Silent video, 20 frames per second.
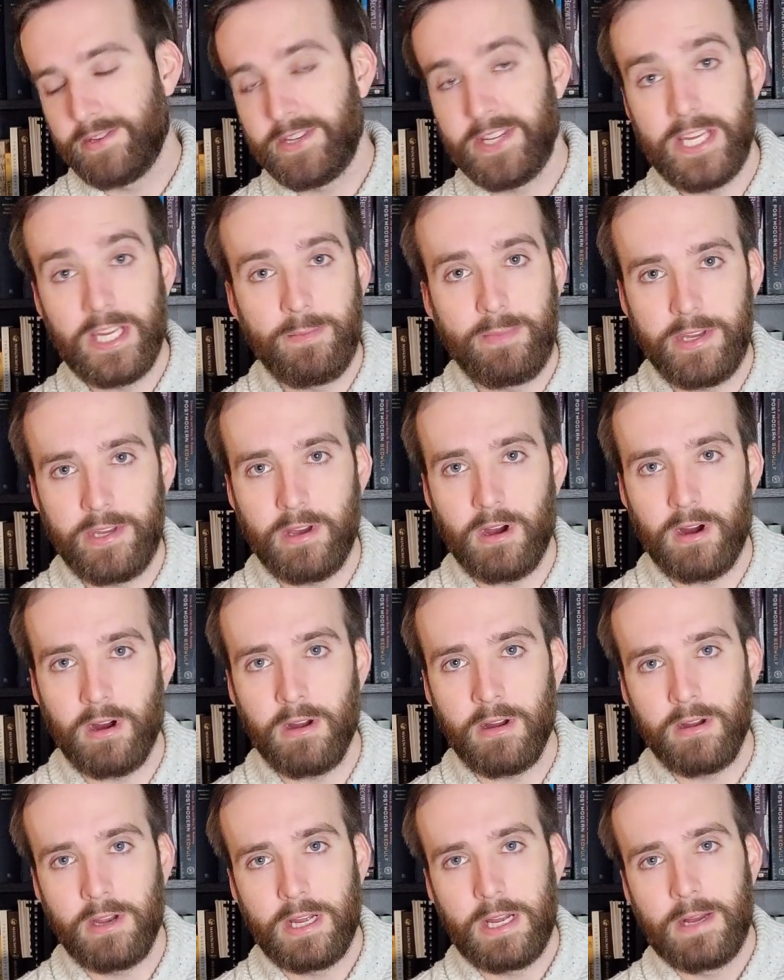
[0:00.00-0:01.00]
T B
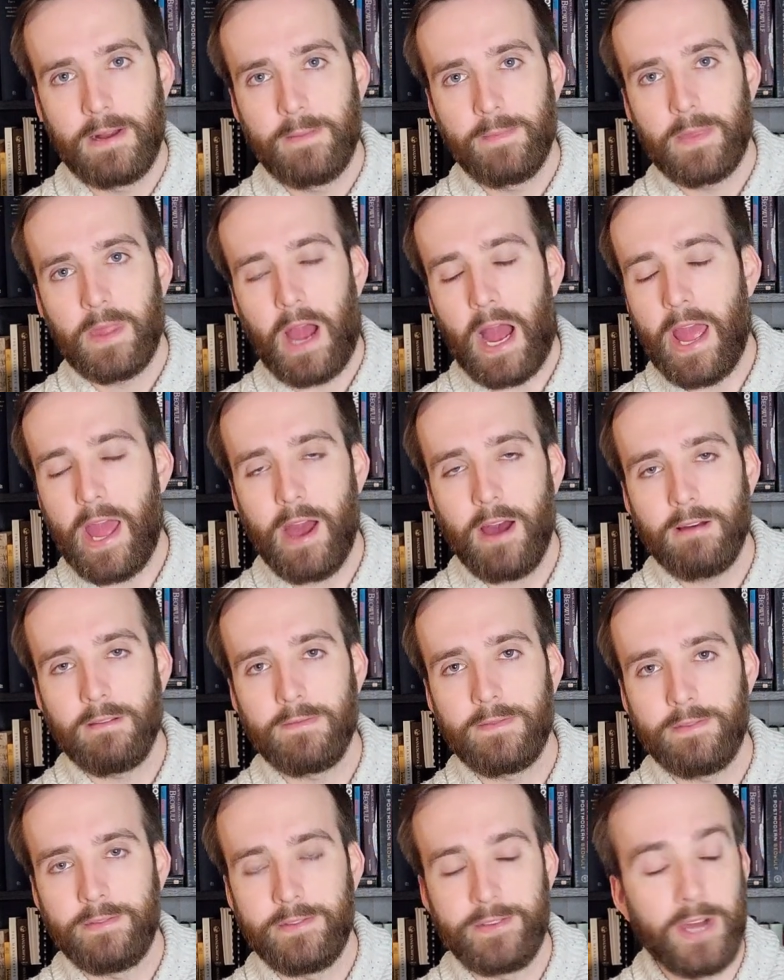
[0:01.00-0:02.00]
R. I
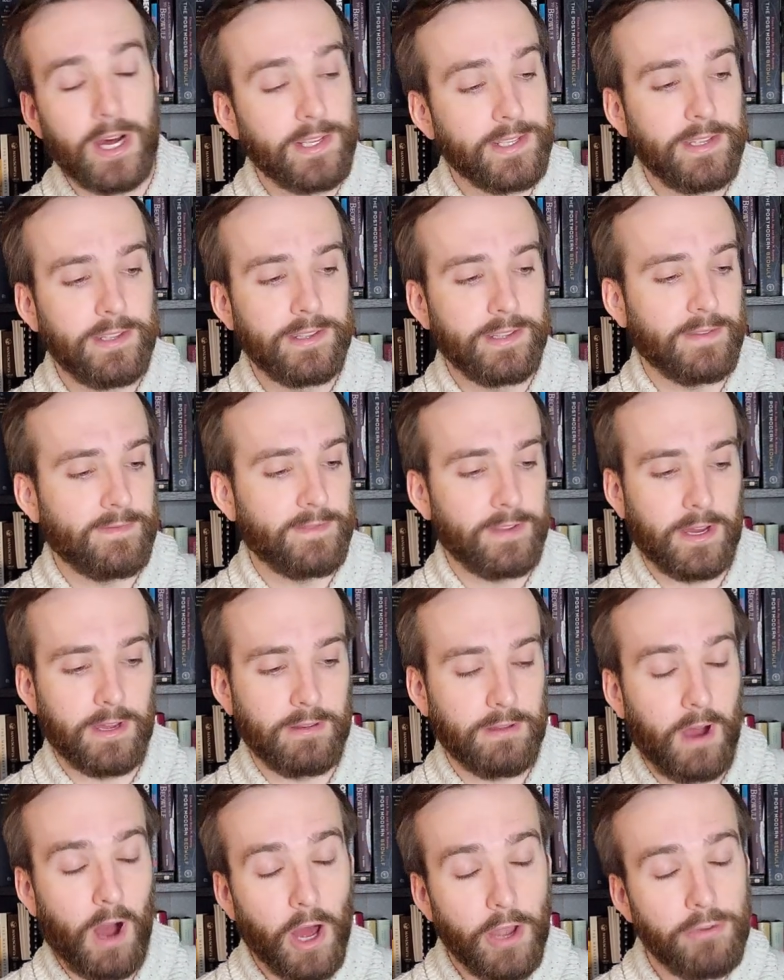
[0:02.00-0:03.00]
have dozens, if
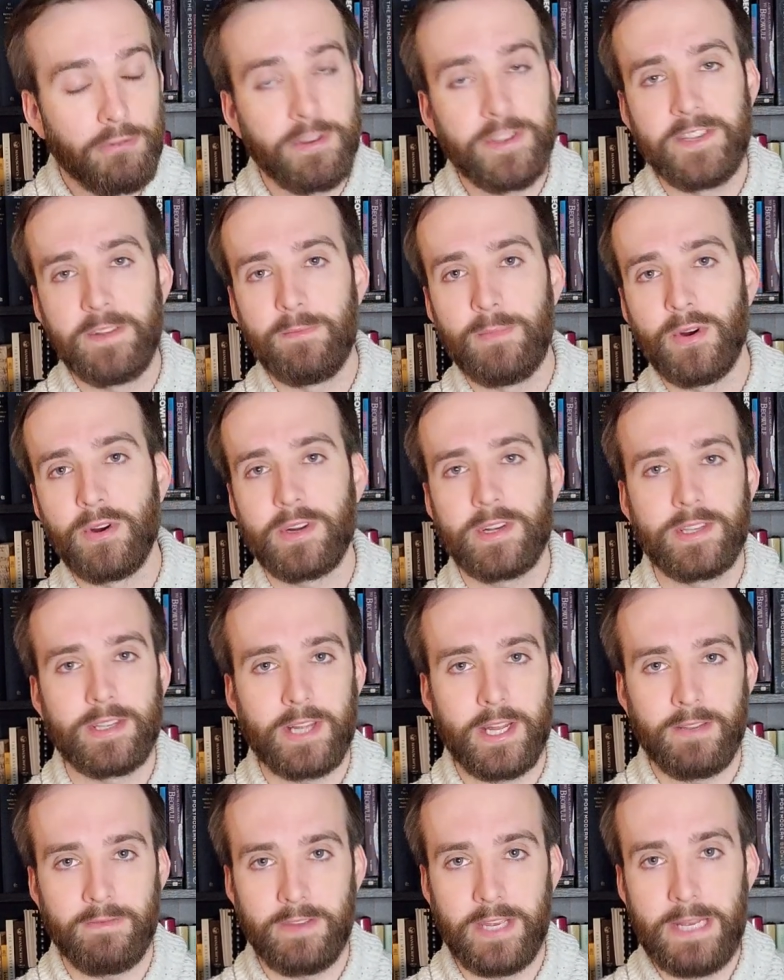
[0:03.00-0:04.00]
not hundreds, of books
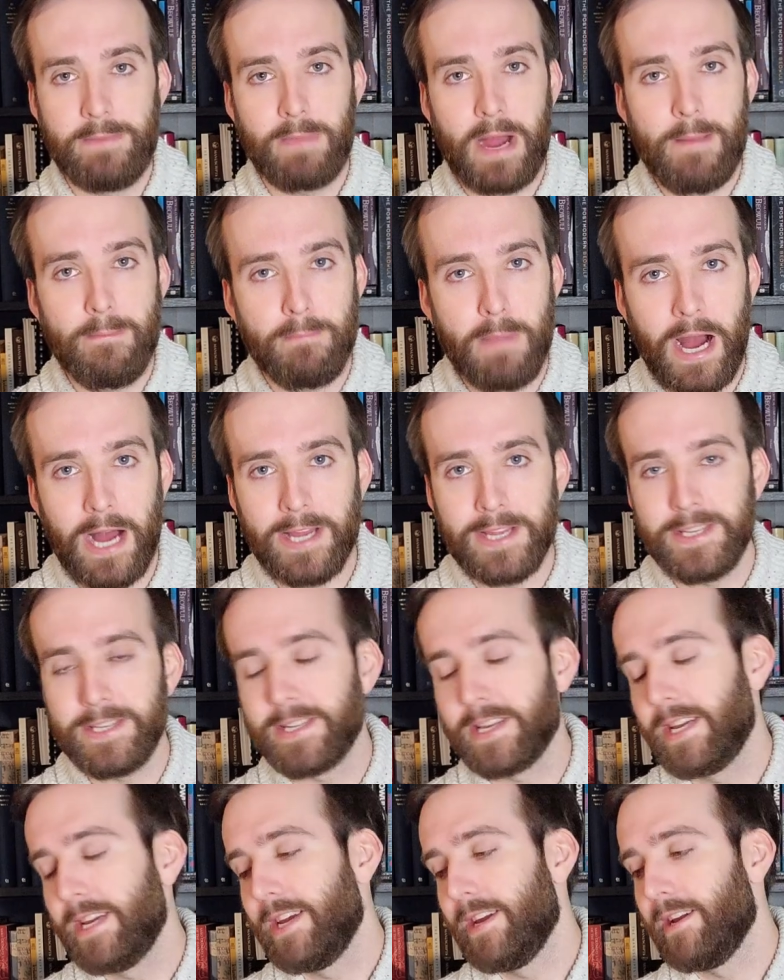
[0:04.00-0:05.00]
kind of in my
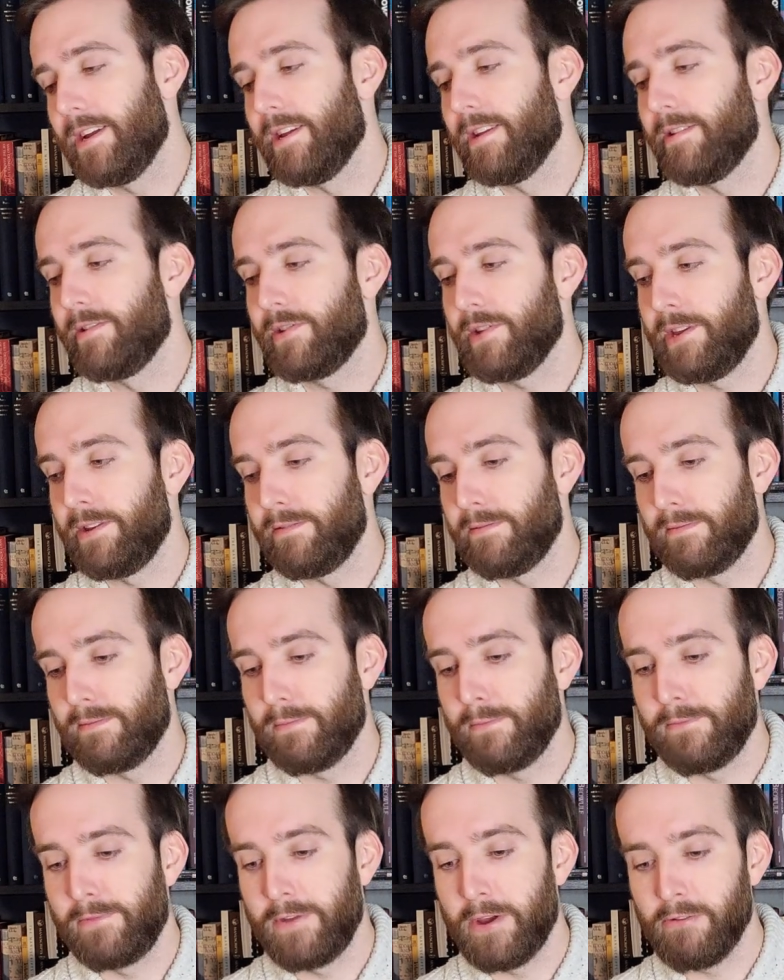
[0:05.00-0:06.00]
mind and in
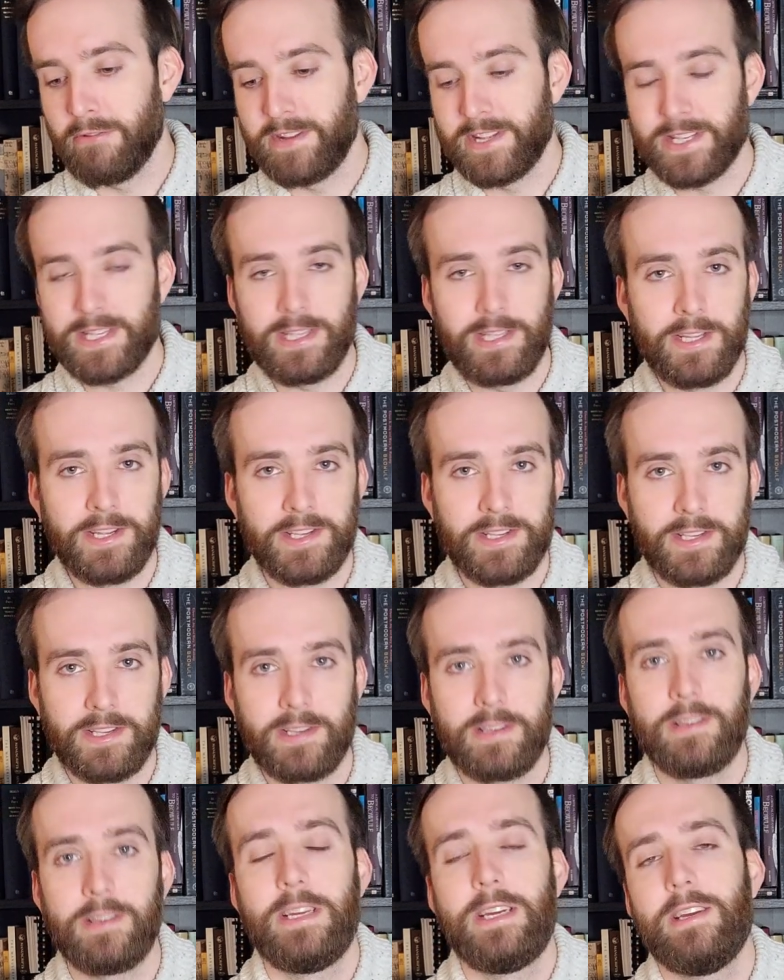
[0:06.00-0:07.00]
various
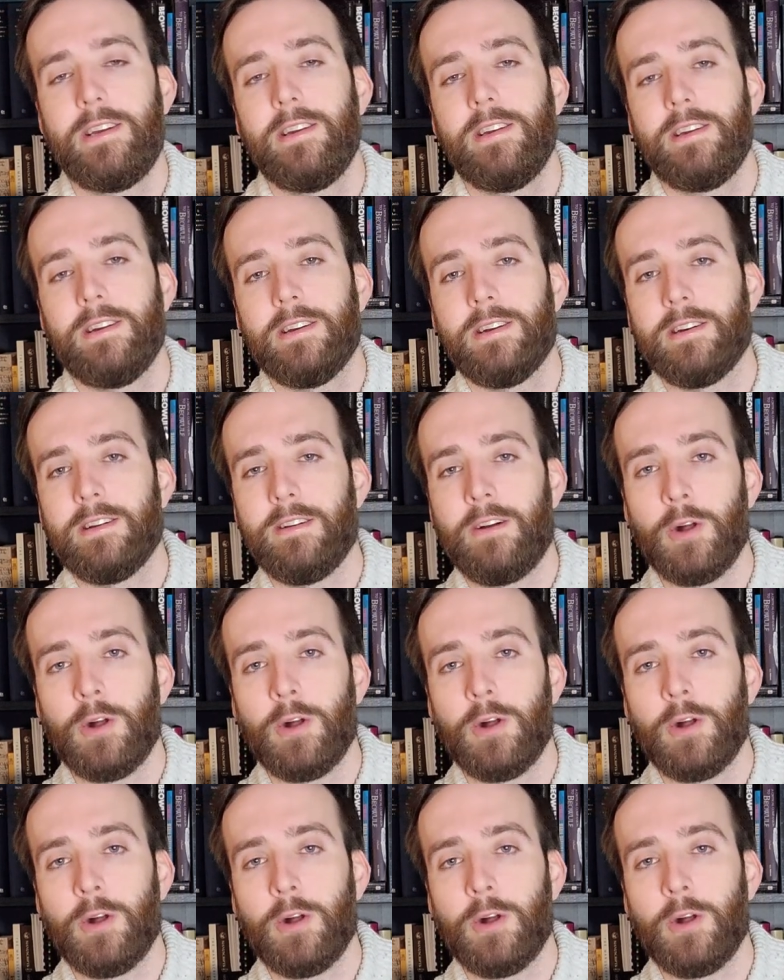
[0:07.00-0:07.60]
lists uh,